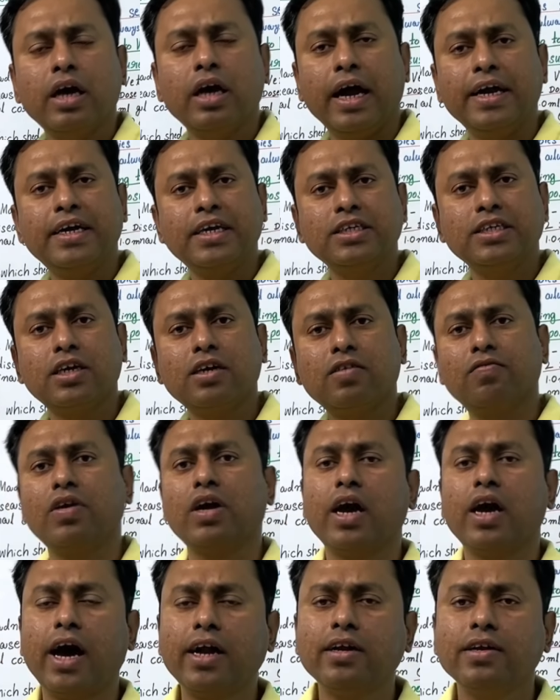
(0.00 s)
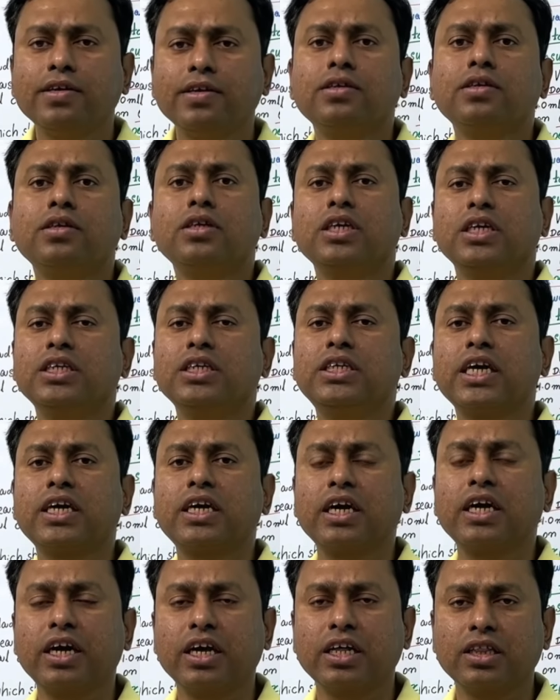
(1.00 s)
antigen we are
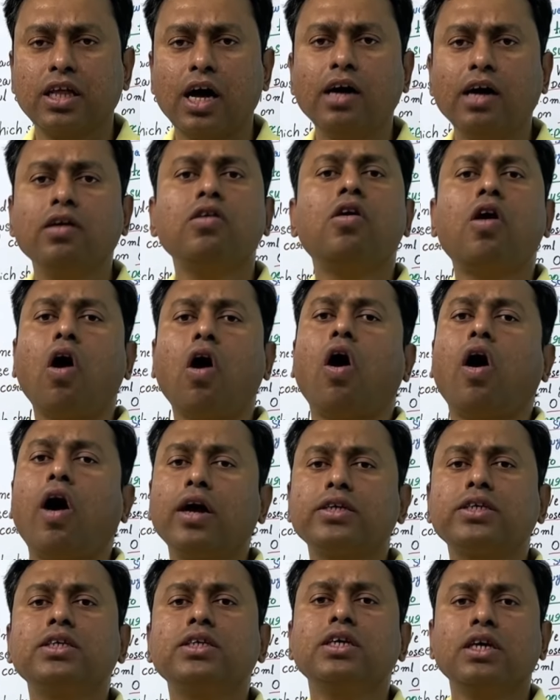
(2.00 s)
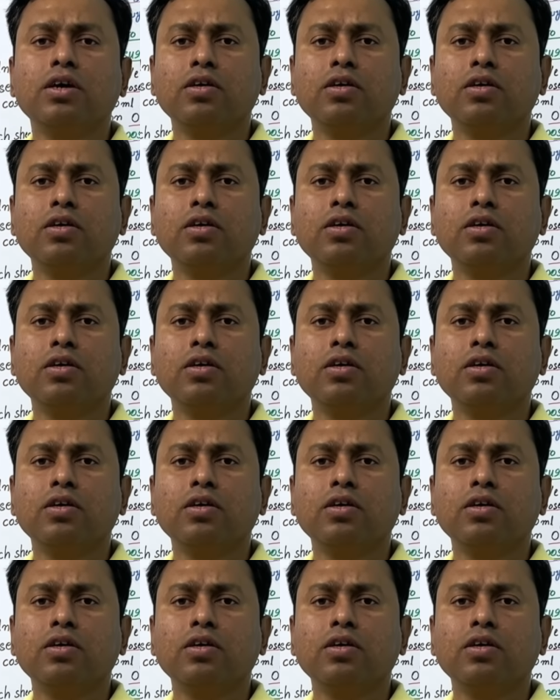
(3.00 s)
injecting in the horse.